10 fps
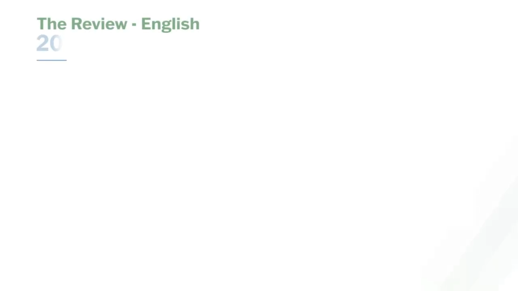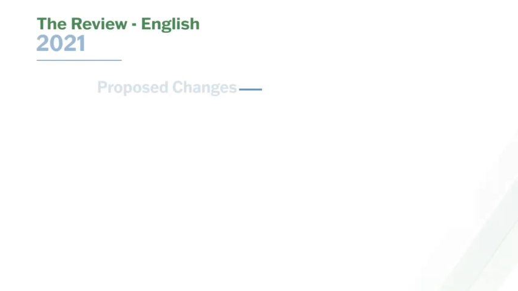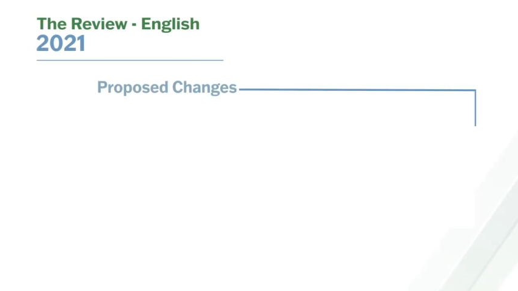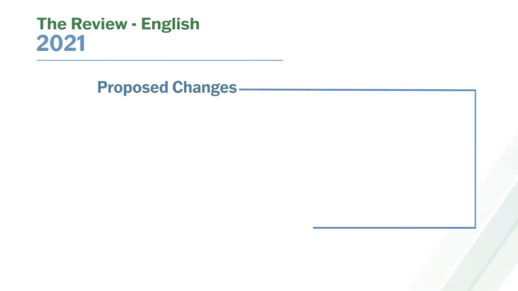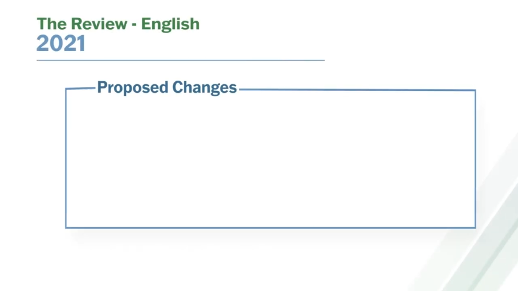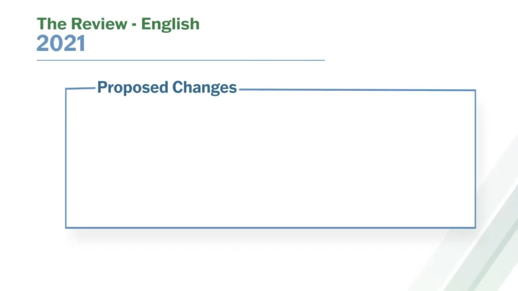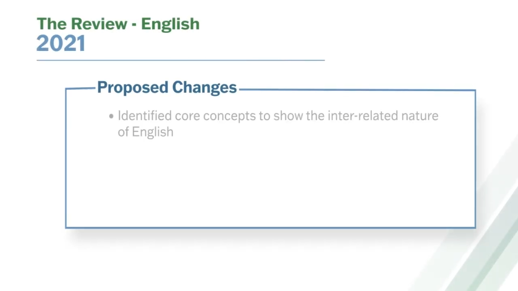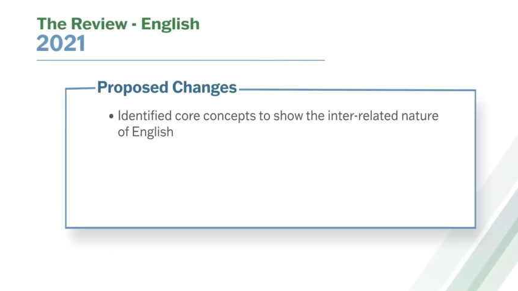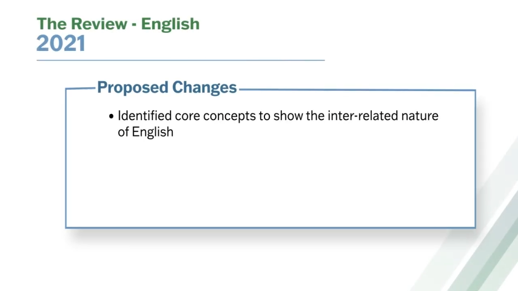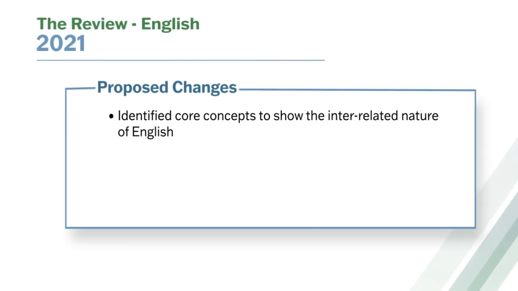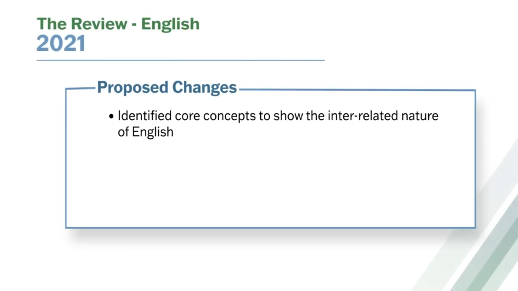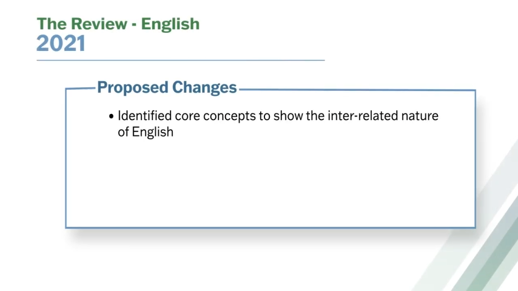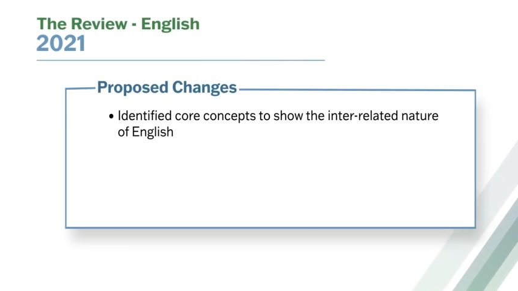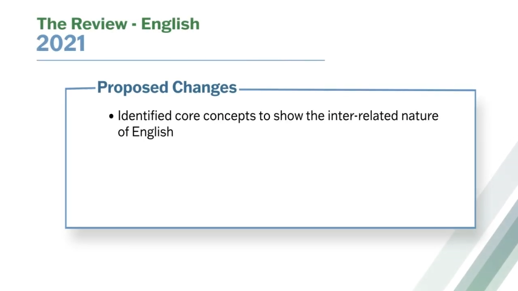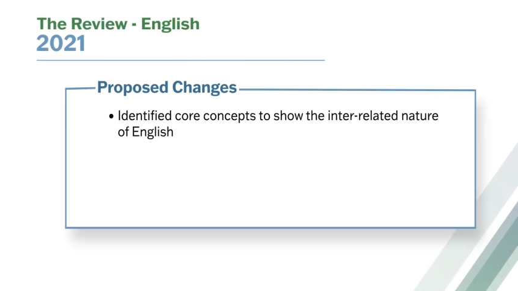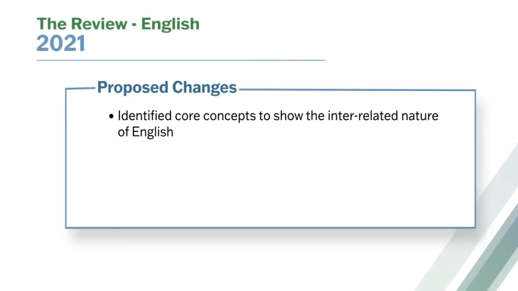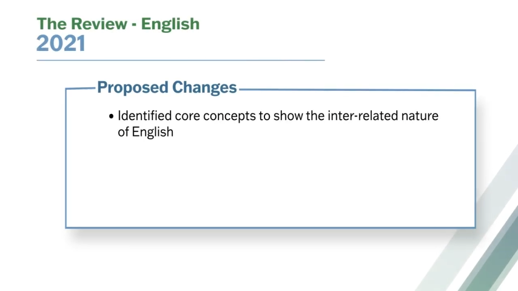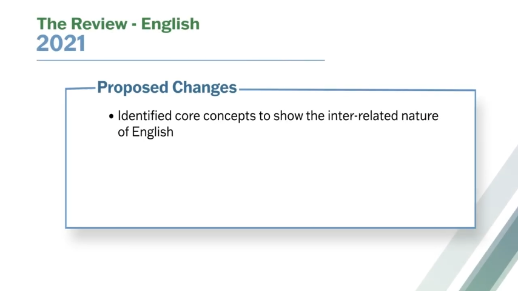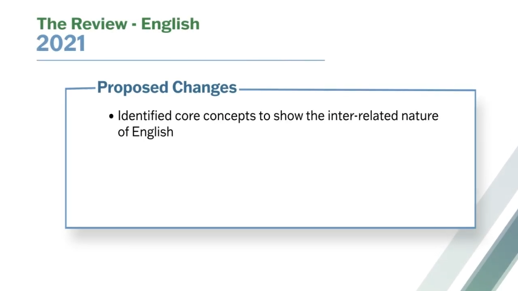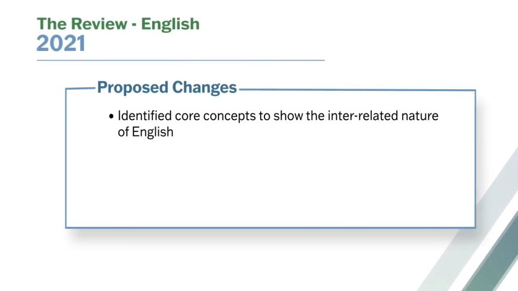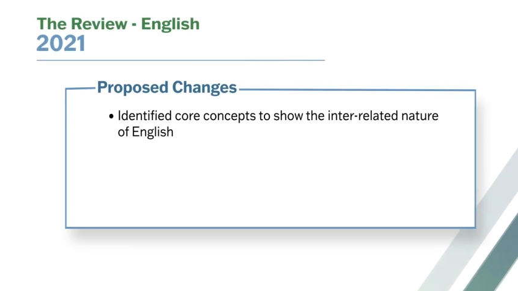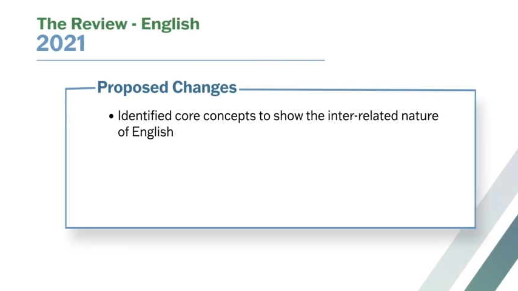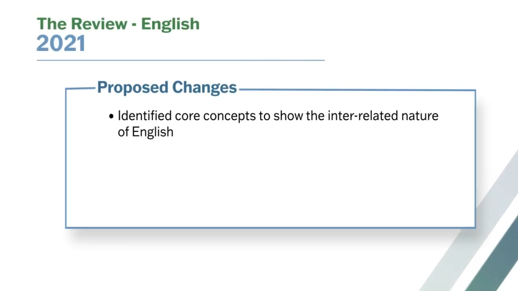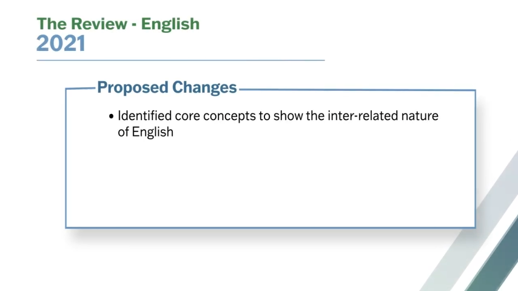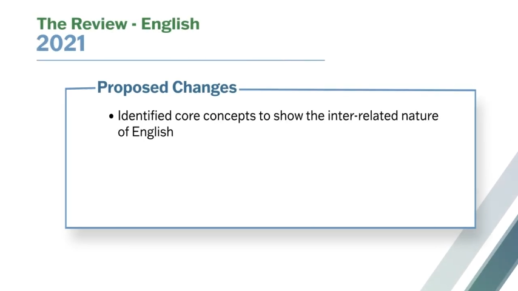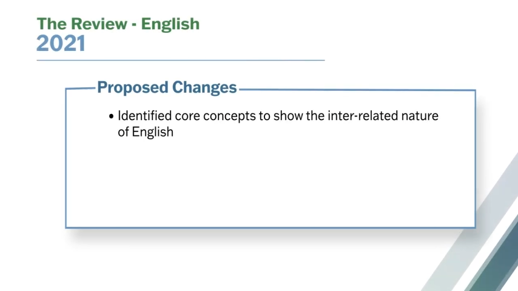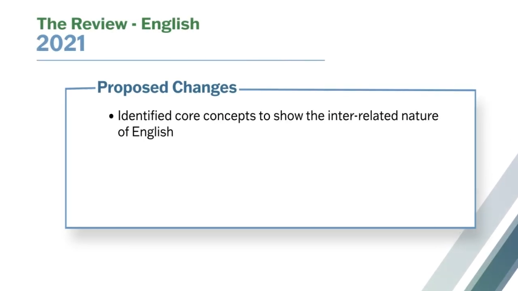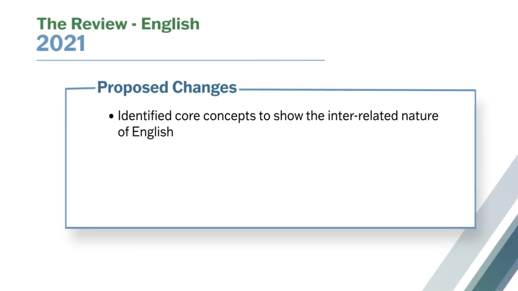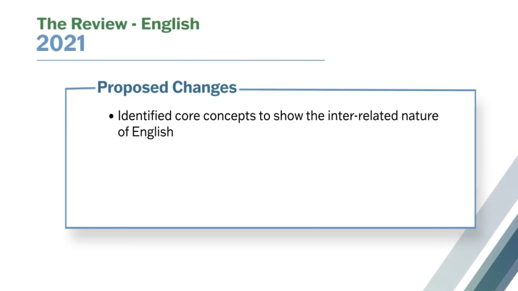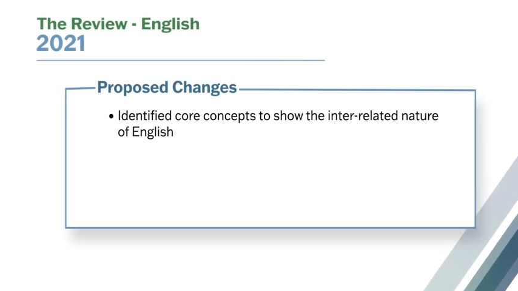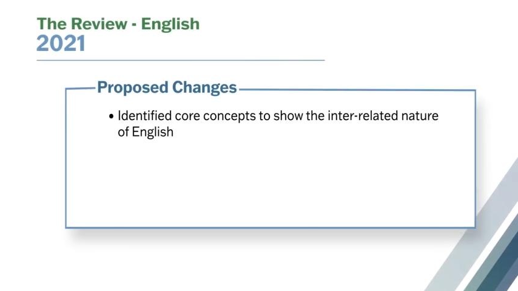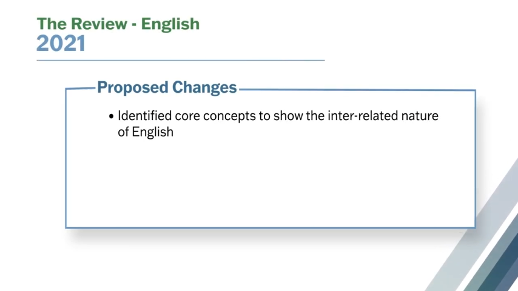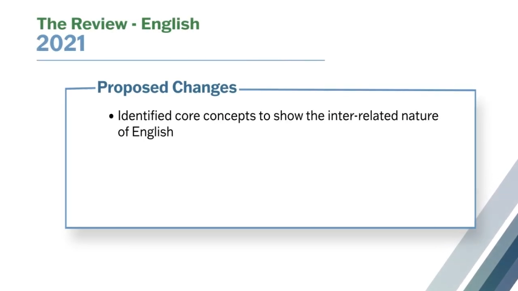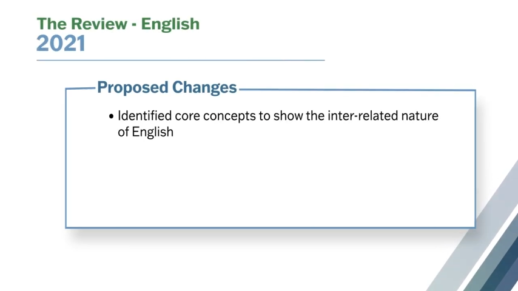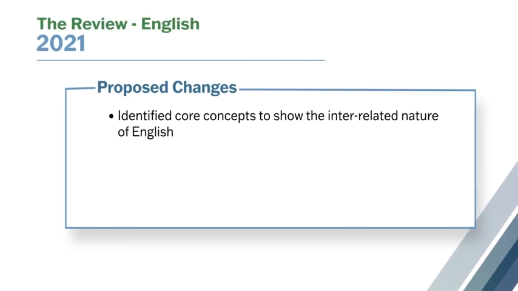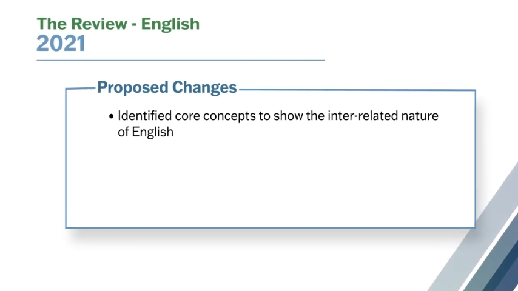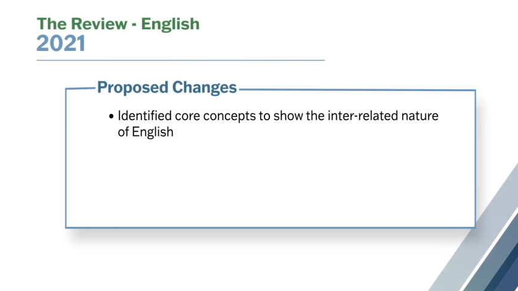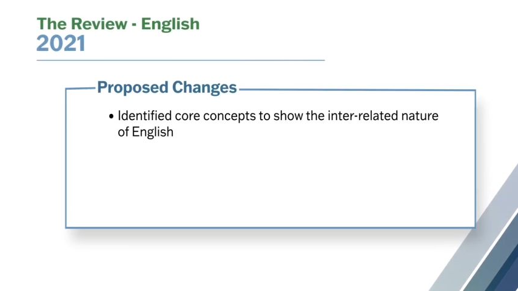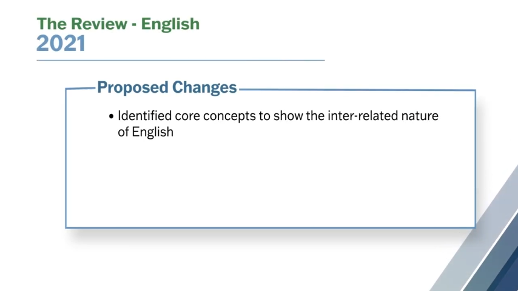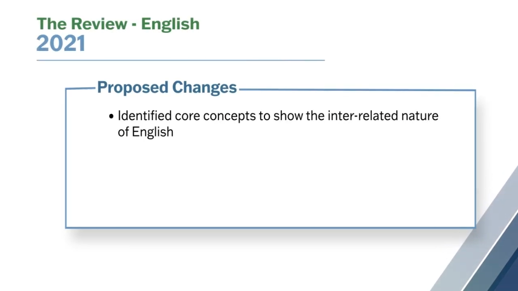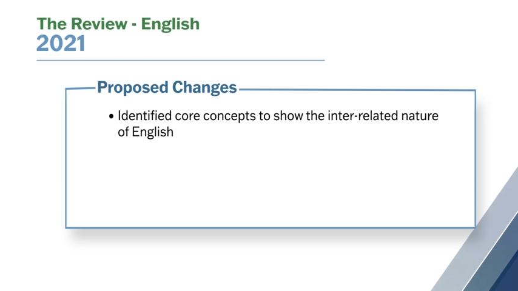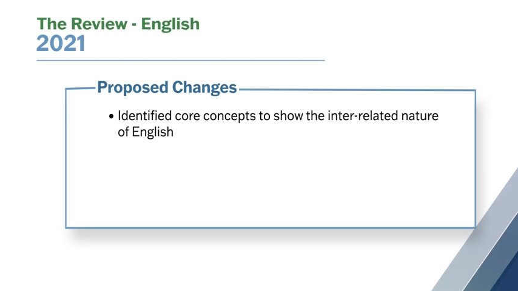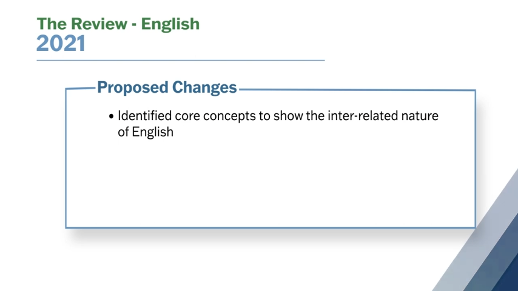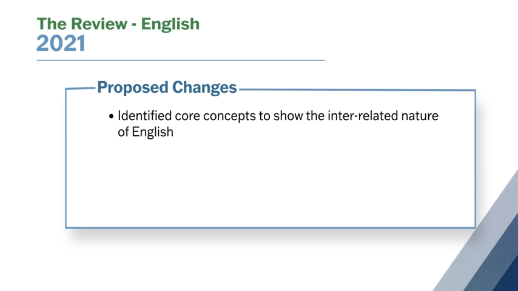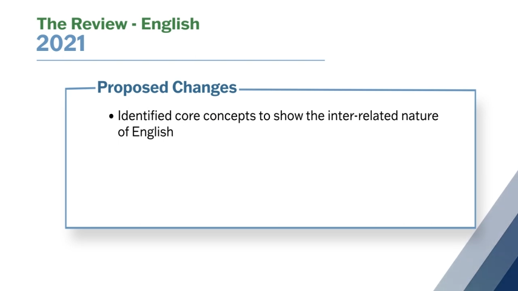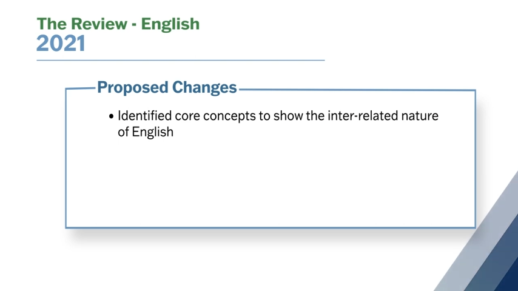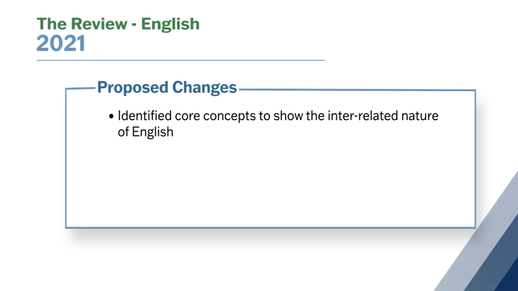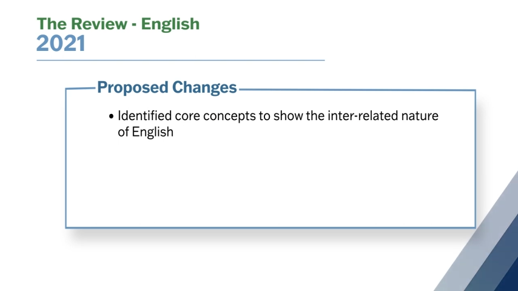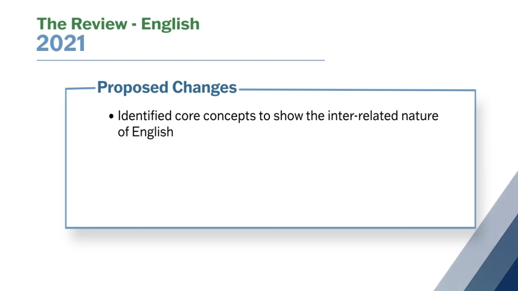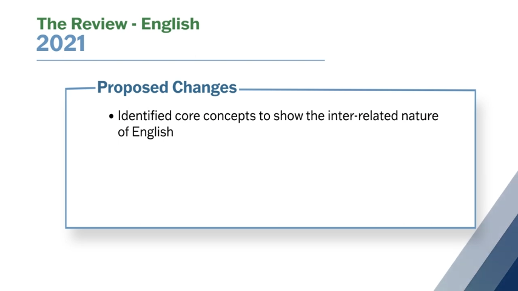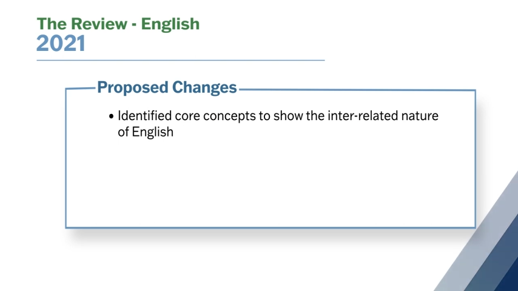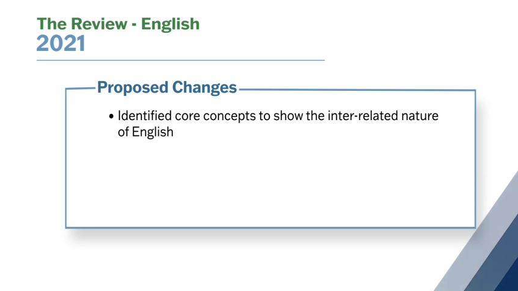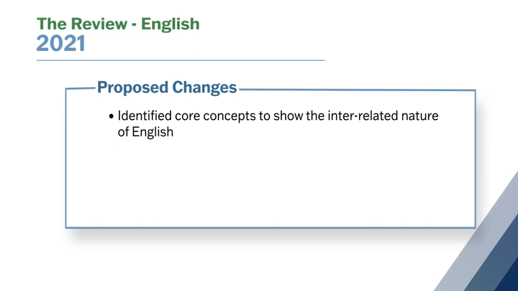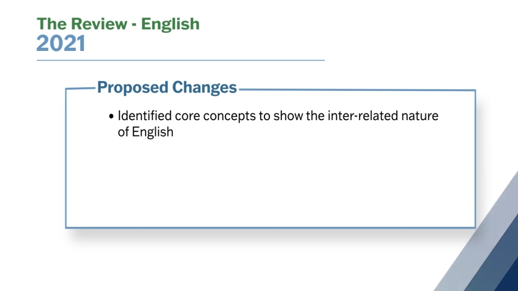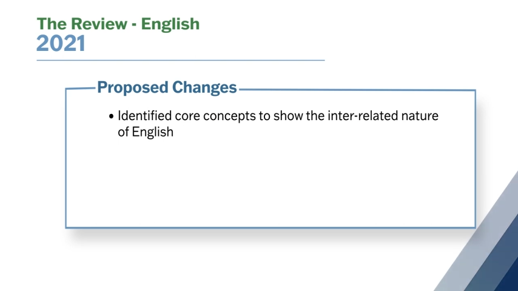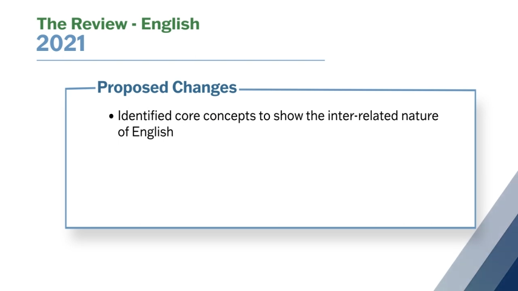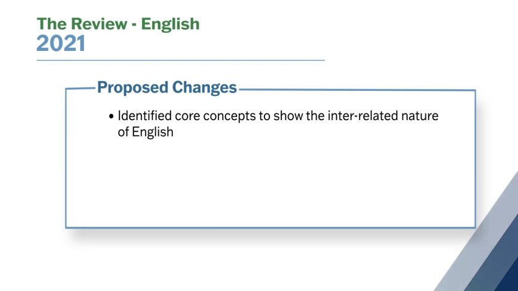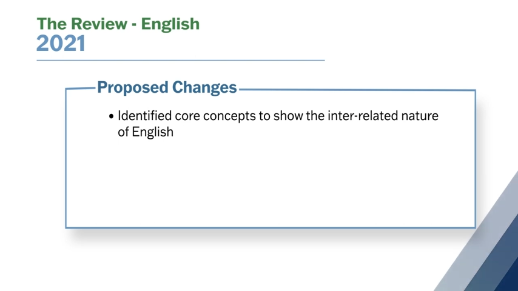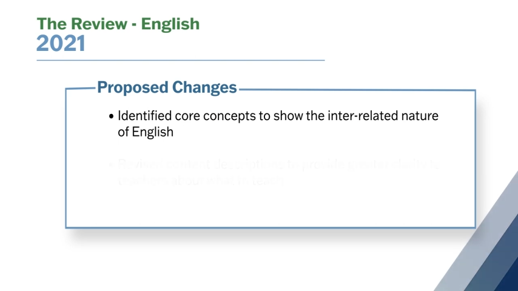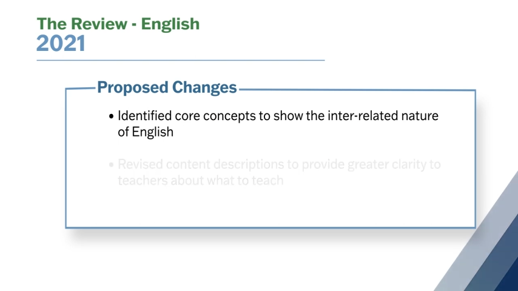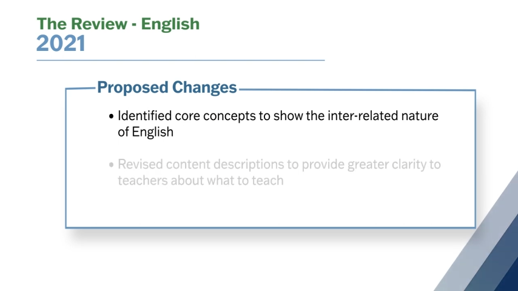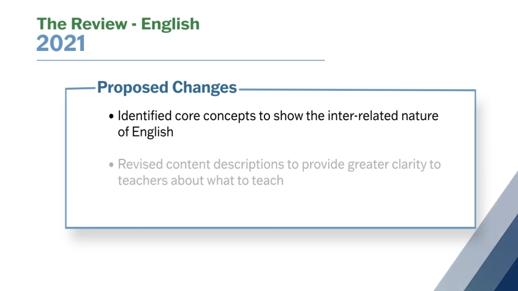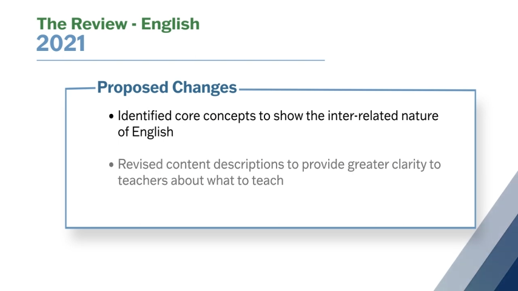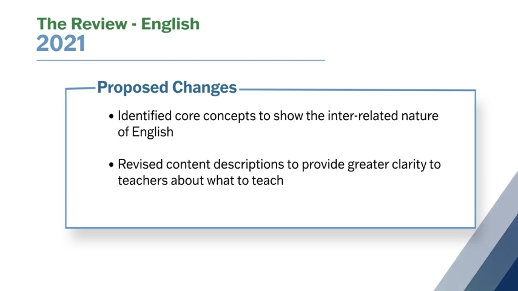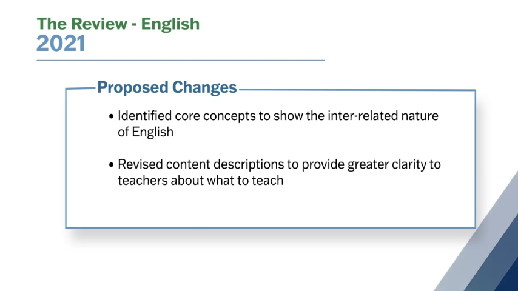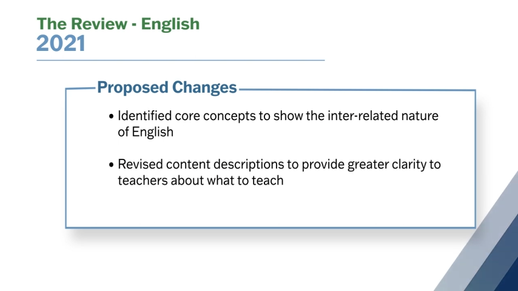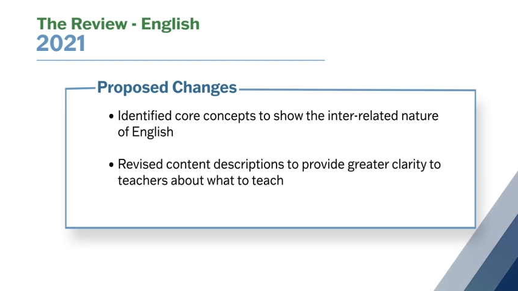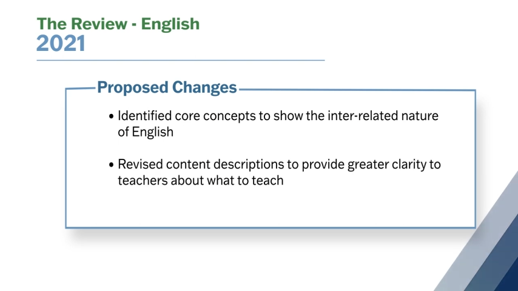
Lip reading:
Nobody's mouth can be seen.